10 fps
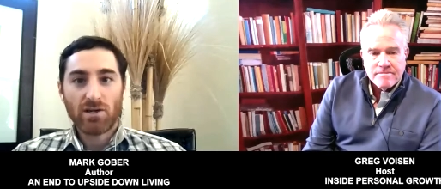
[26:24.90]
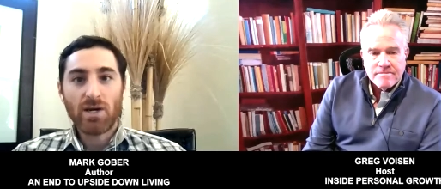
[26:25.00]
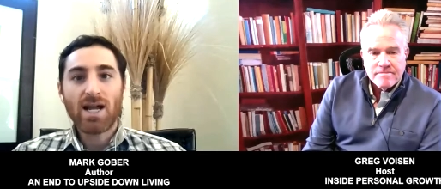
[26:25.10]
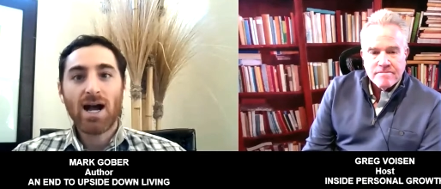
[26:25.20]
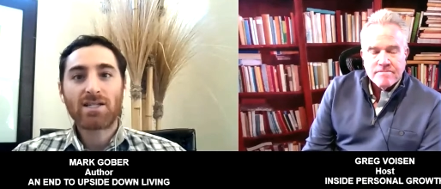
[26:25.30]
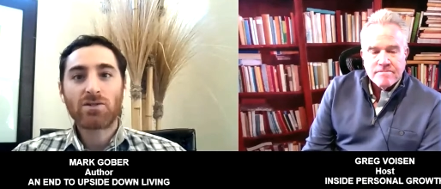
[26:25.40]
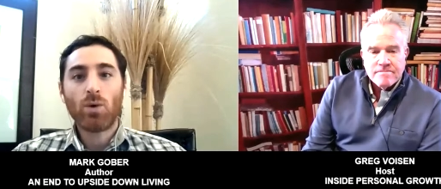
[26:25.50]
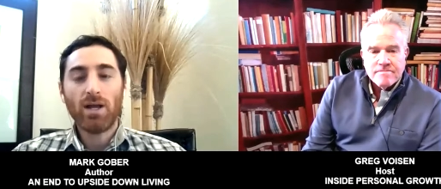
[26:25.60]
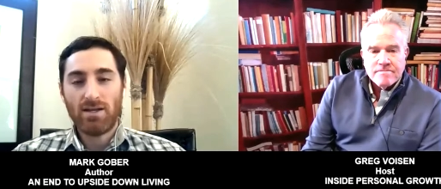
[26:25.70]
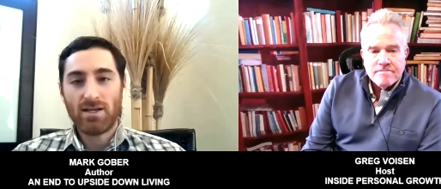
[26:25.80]
Speaker 1: So he got to
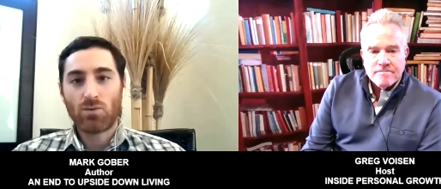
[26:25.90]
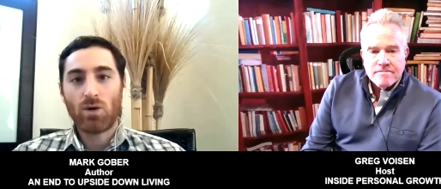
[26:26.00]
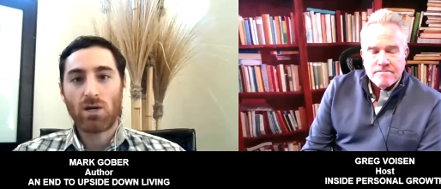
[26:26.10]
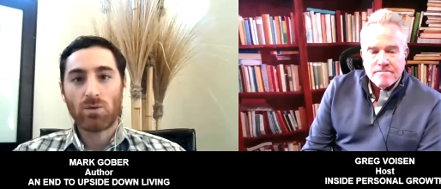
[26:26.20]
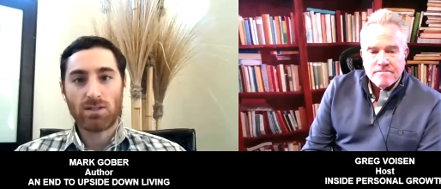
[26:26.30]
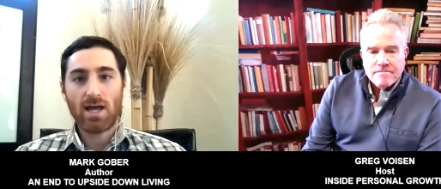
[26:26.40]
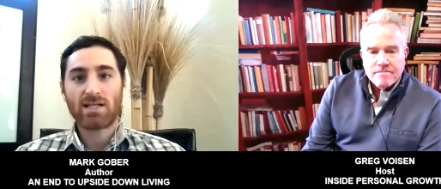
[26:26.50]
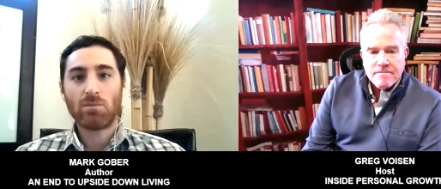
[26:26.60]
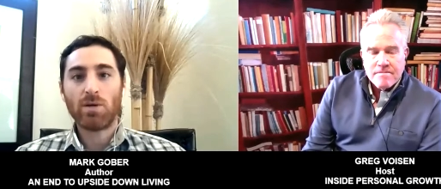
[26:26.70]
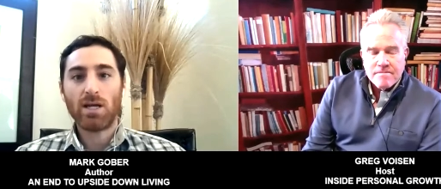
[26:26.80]
witness what it was
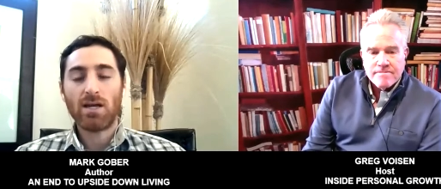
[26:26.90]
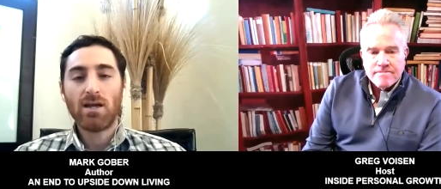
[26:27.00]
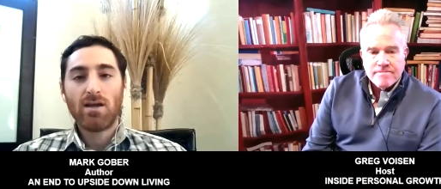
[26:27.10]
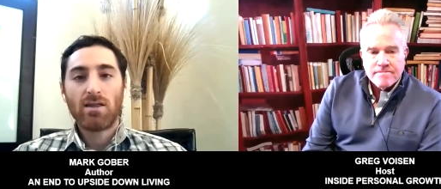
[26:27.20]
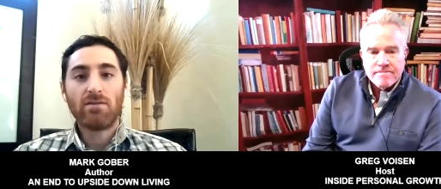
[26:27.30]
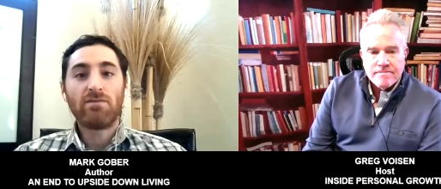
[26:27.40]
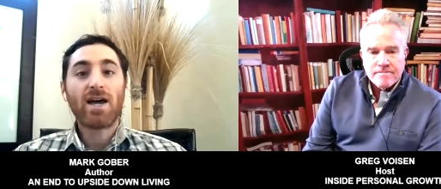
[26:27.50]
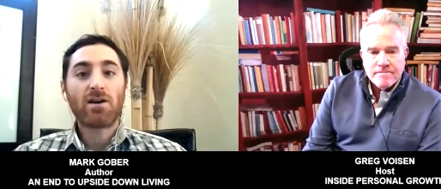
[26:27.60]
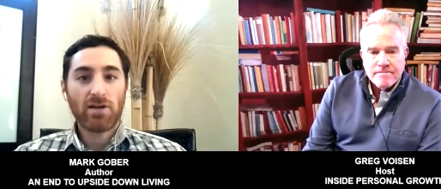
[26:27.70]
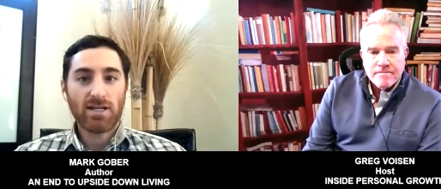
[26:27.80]
like to be the
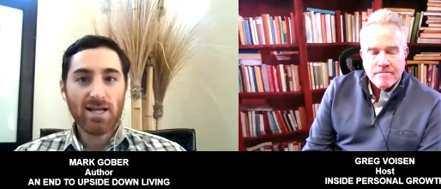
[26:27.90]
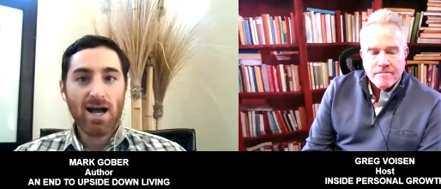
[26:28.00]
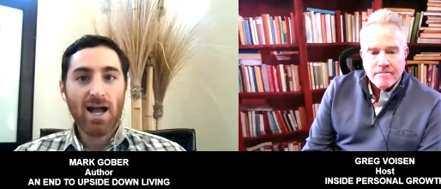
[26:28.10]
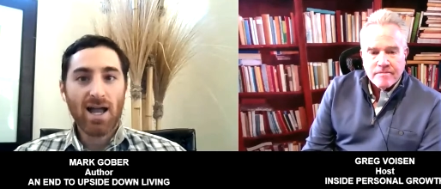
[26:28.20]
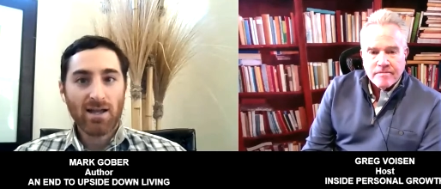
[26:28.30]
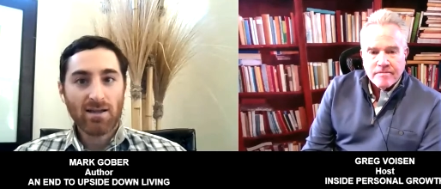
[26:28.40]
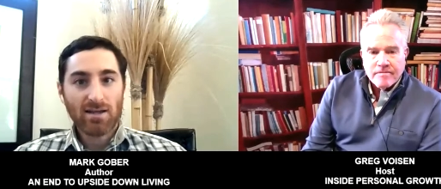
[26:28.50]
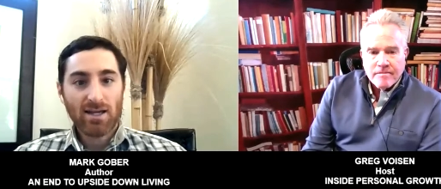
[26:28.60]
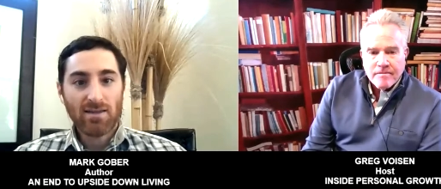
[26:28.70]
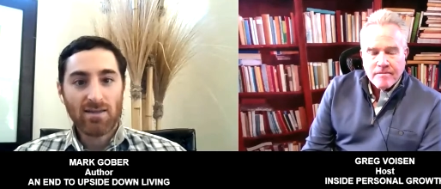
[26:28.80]
veteran dying
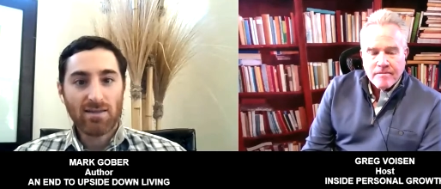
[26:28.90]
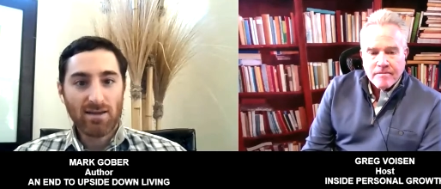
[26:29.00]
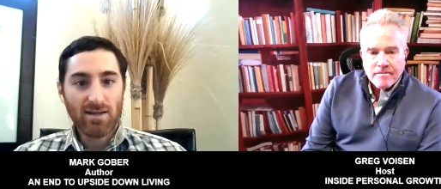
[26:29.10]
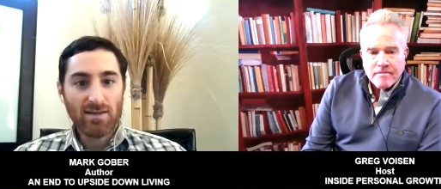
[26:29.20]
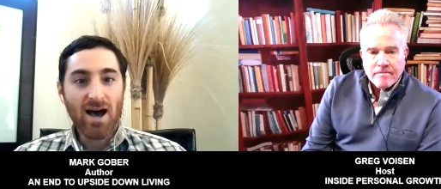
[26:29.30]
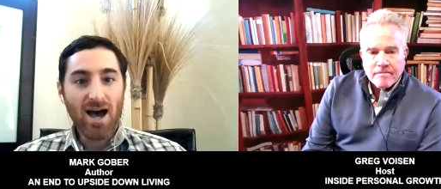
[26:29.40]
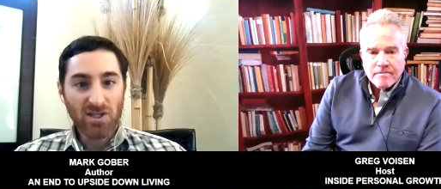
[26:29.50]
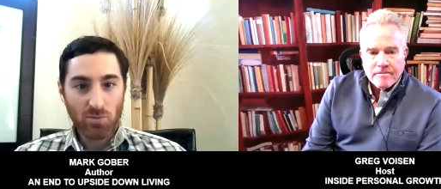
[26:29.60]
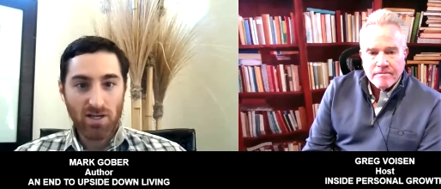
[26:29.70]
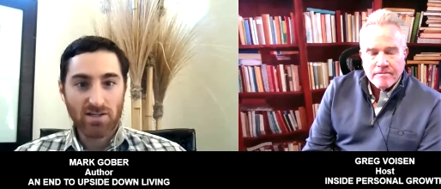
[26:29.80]
in, in the
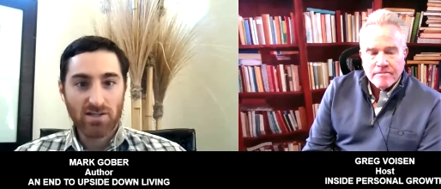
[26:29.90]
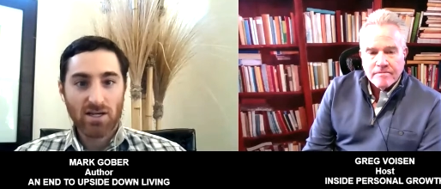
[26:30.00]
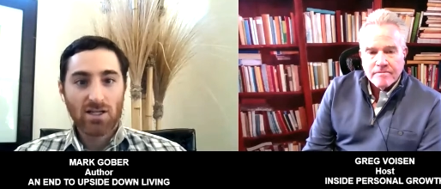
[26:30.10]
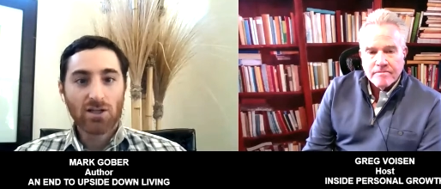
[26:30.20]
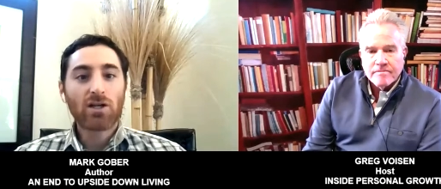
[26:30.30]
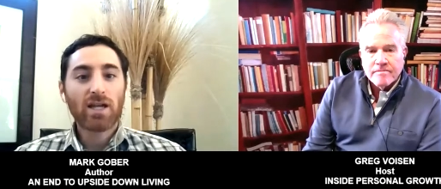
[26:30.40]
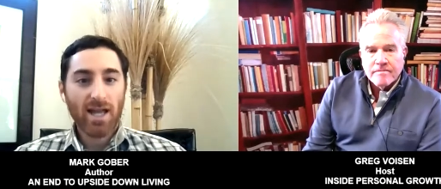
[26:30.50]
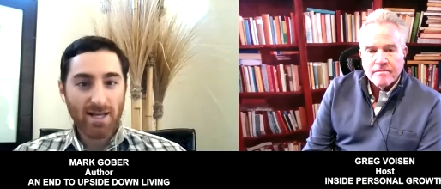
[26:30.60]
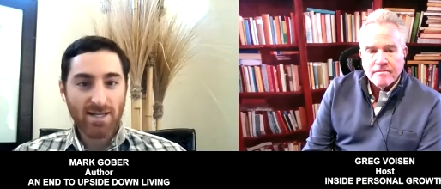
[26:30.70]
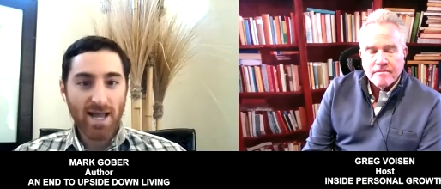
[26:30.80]
hospice,
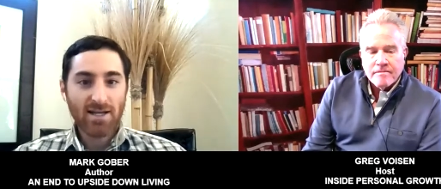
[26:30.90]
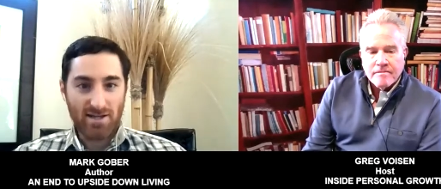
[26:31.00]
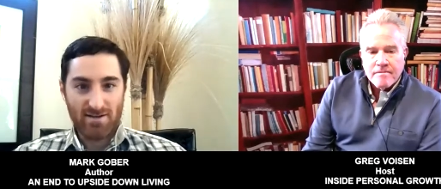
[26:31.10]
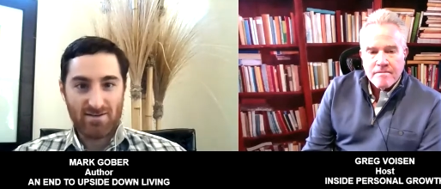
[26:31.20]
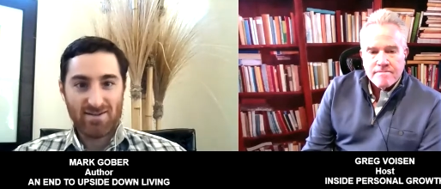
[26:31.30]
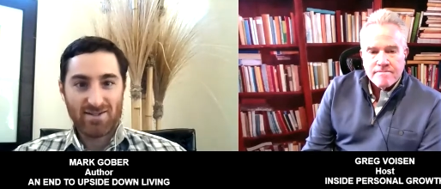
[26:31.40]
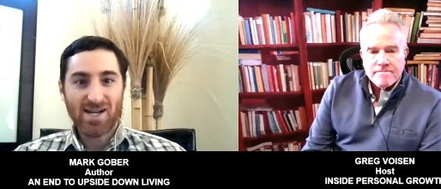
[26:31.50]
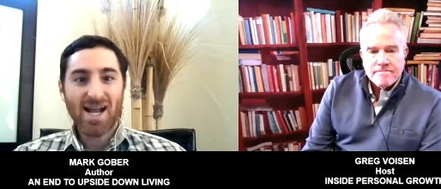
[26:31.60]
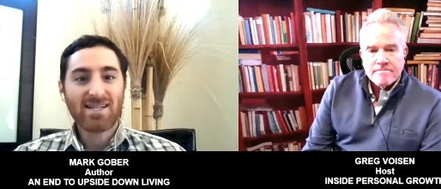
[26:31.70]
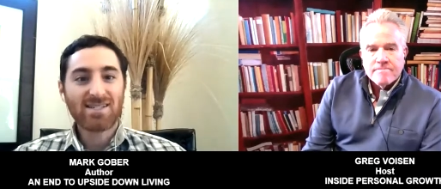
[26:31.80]
looking at Dannion. So
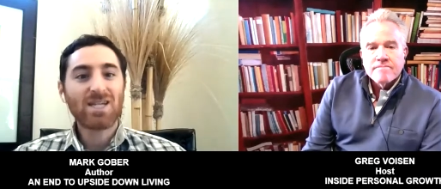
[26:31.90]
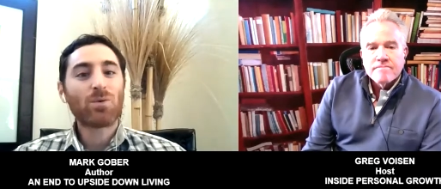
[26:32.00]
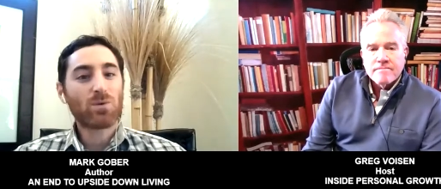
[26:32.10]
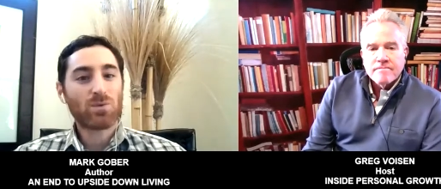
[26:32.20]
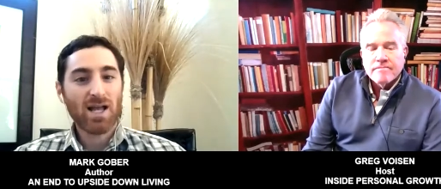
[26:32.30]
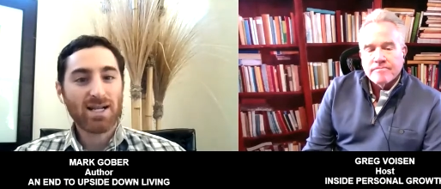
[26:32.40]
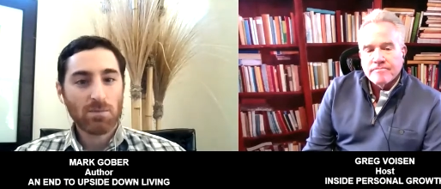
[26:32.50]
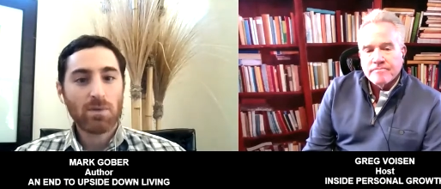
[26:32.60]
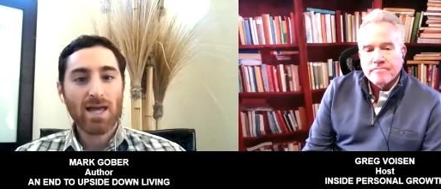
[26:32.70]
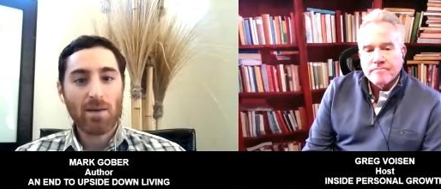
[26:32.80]
he got to see what it was like
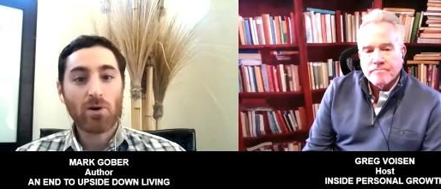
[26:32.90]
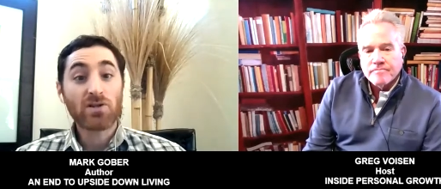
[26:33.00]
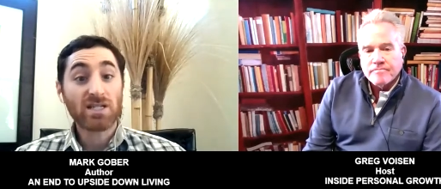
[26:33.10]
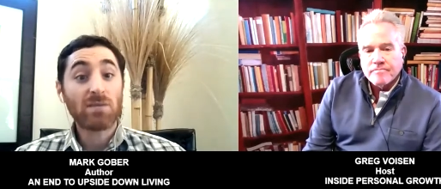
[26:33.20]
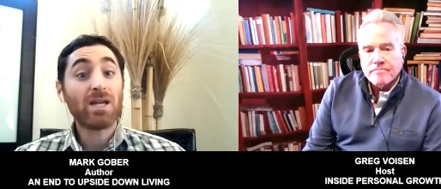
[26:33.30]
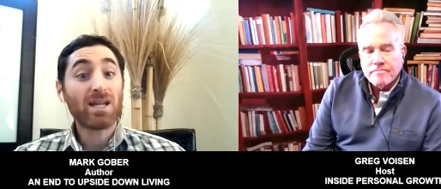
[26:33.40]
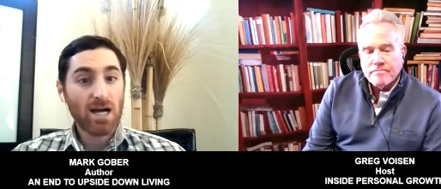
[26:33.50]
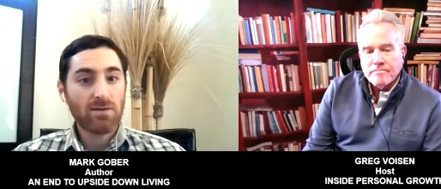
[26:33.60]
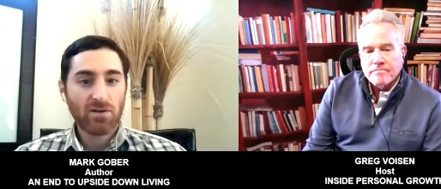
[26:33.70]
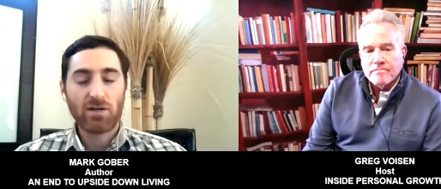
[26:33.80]
to be that person and being
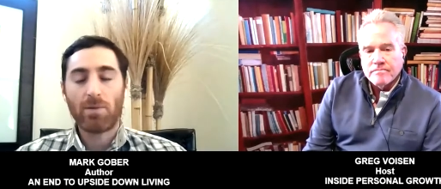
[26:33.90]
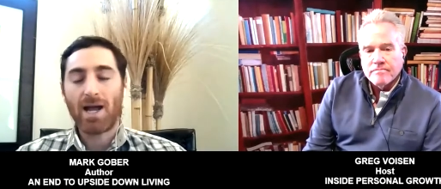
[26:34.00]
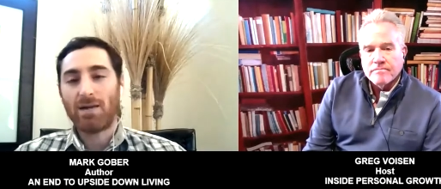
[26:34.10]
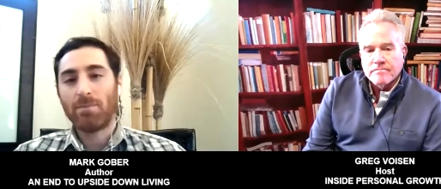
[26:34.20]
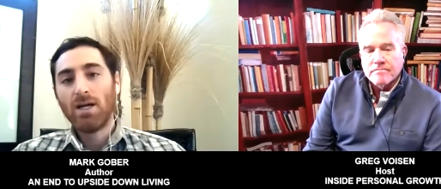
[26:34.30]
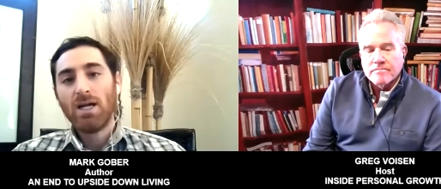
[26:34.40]
comforted by him.